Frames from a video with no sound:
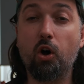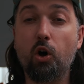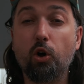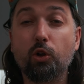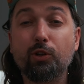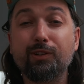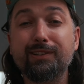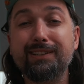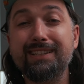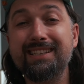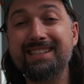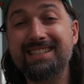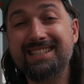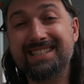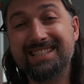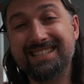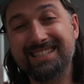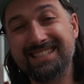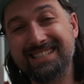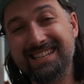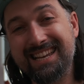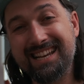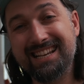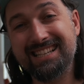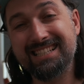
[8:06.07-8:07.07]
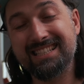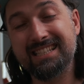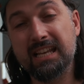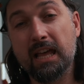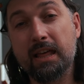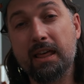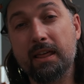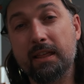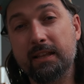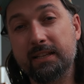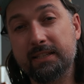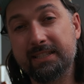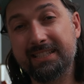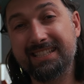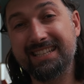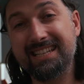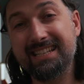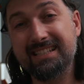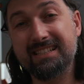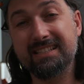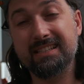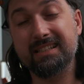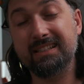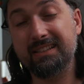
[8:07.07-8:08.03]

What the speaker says: Only 6 seats